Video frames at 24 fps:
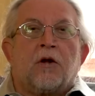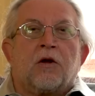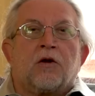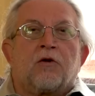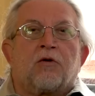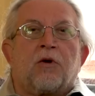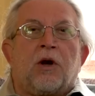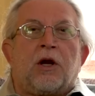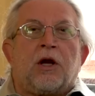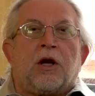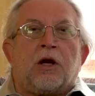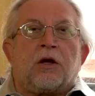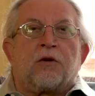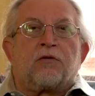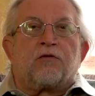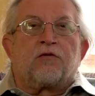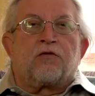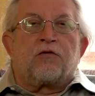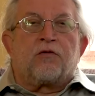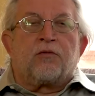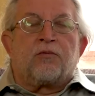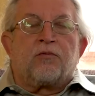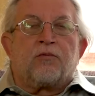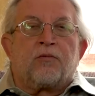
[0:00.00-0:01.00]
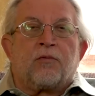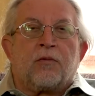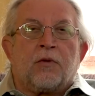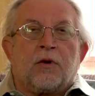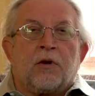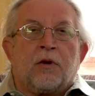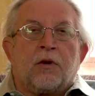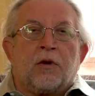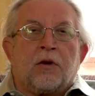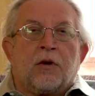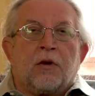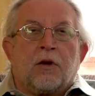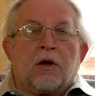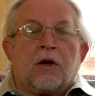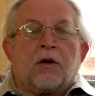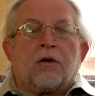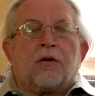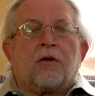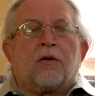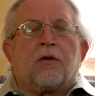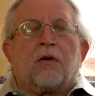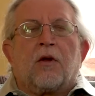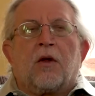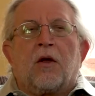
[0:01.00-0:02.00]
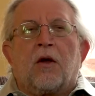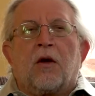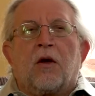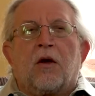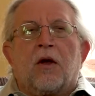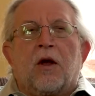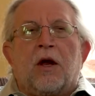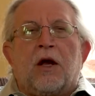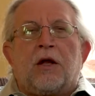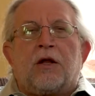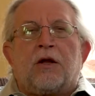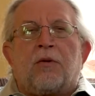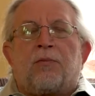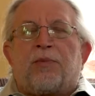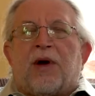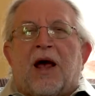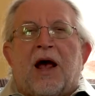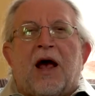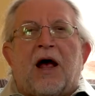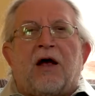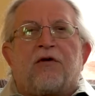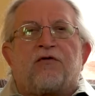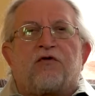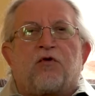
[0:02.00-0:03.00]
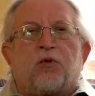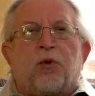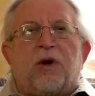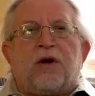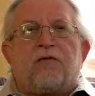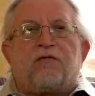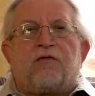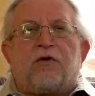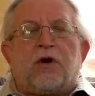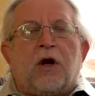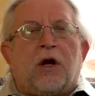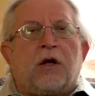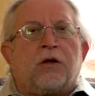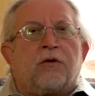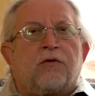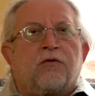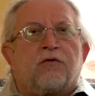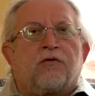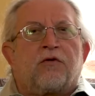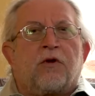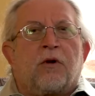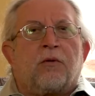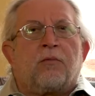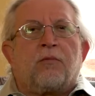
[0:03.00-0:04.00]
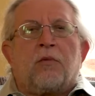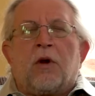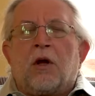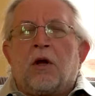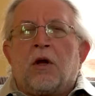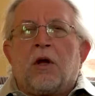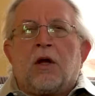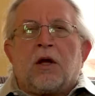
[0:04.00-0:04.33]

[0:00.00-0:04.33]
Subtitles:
Greetings. In the past, we've done some